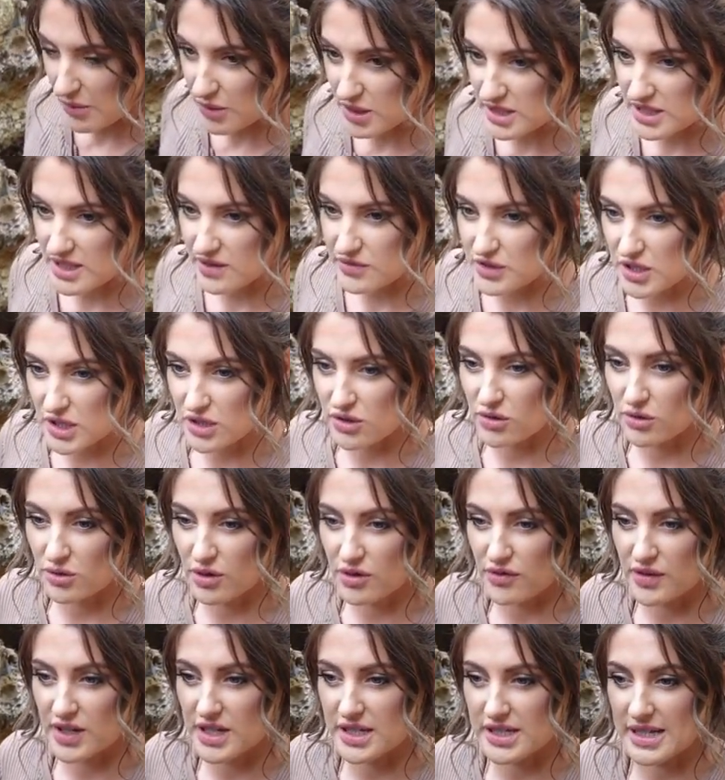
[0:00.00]
once they've dug all
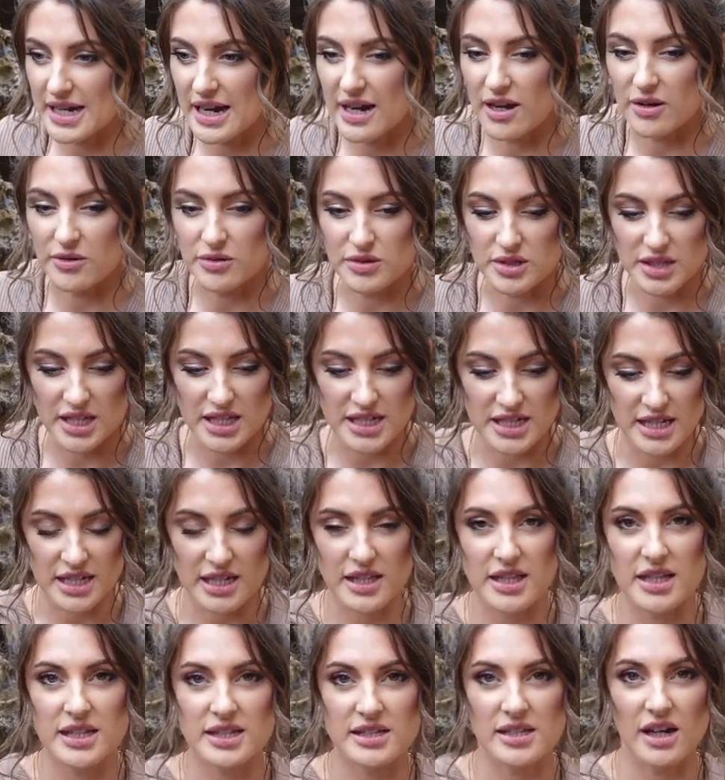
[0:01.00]
of this out, do they
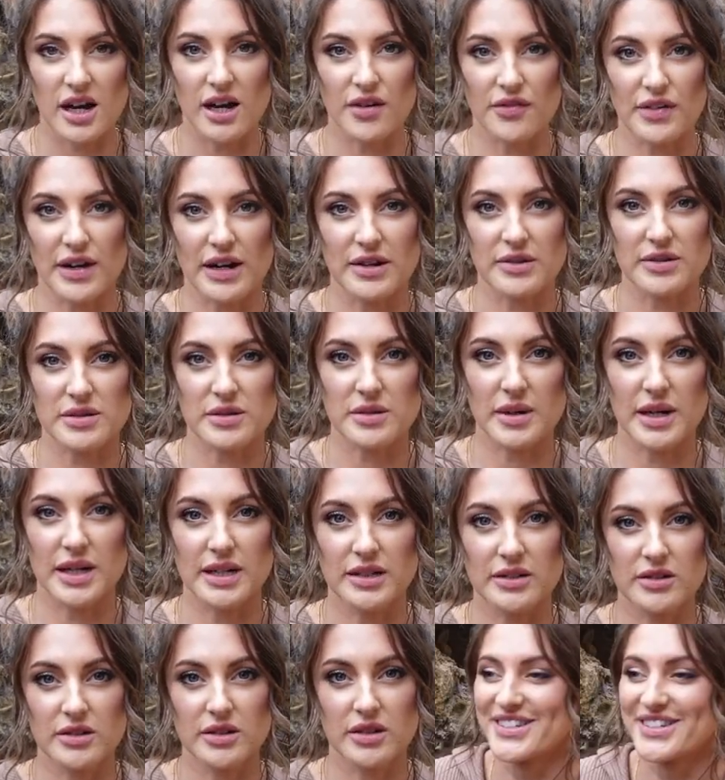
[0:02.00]
dig this half out as
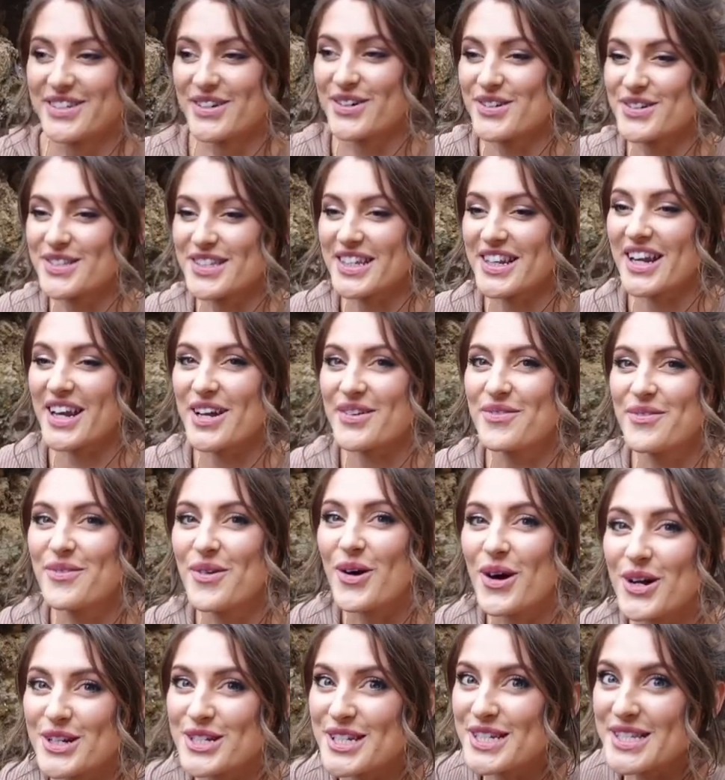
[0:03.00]
well? Dogs are like,
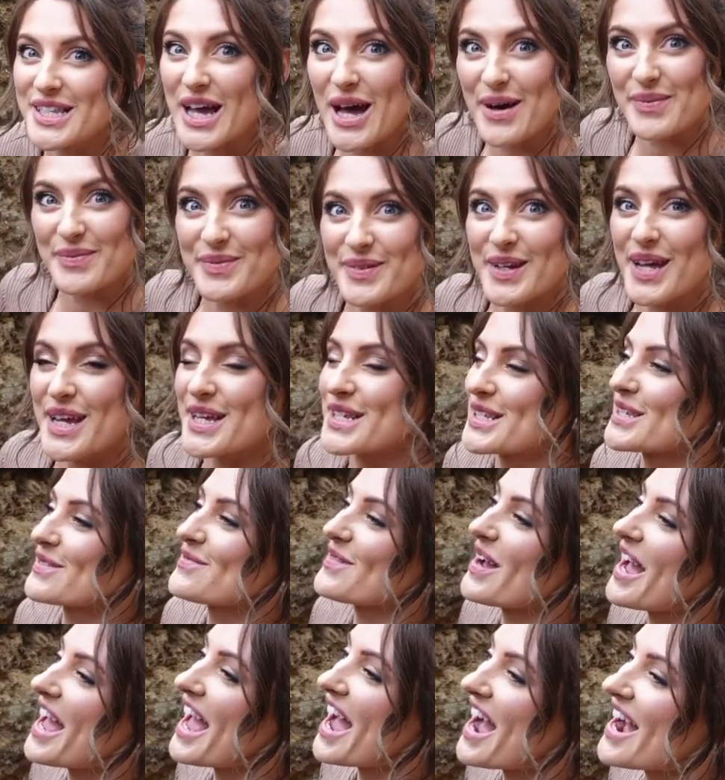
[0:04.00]
what is happening to
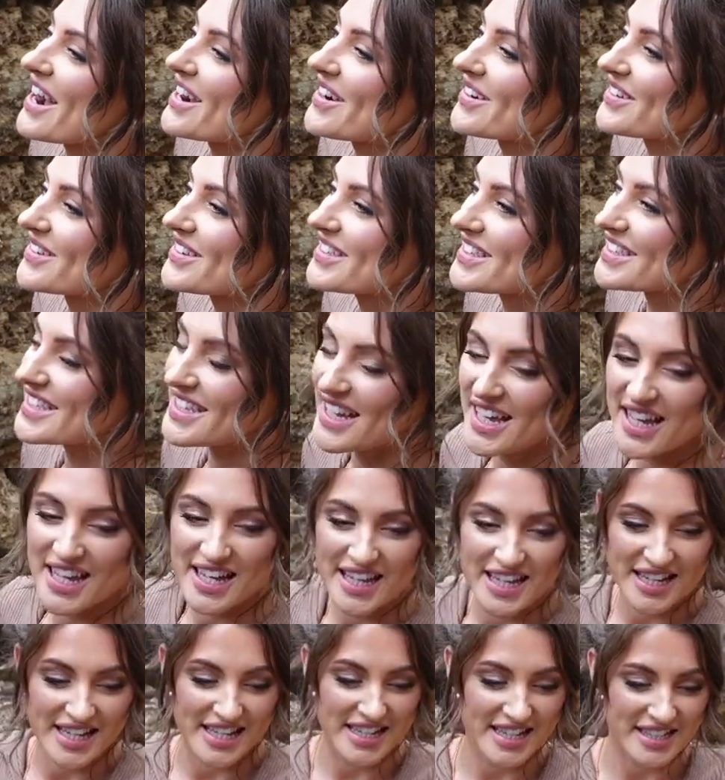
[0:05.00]
my house?
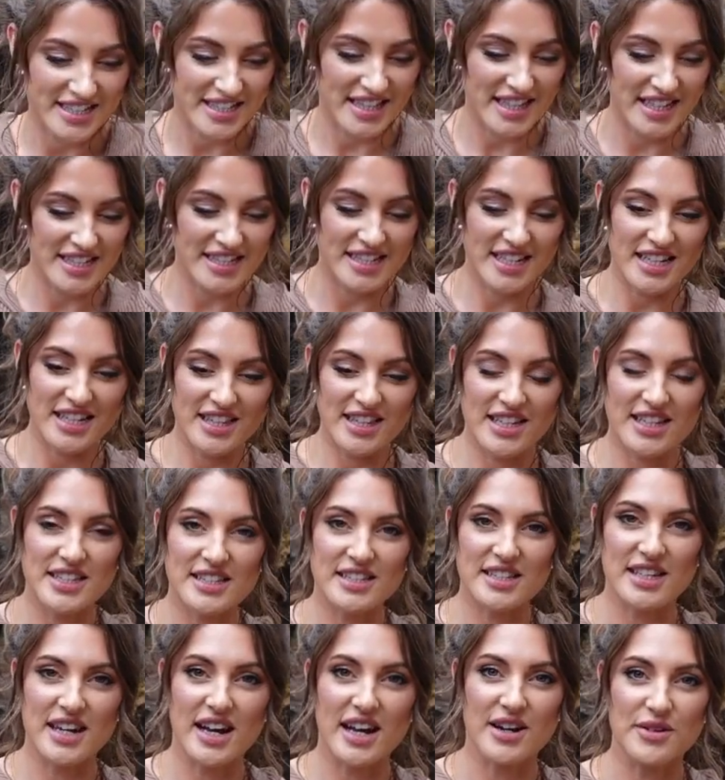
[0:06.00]
Do they dig
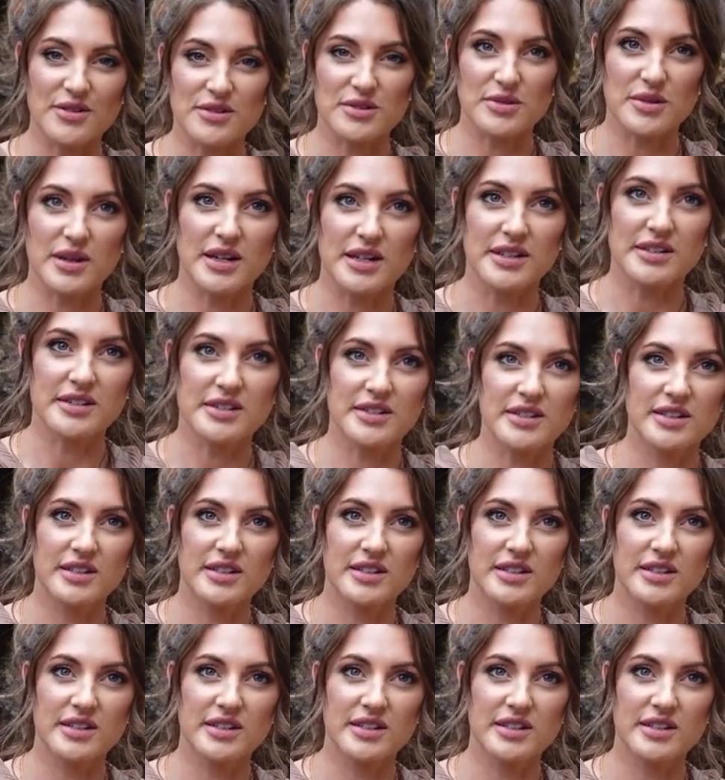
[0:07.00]
this out as well?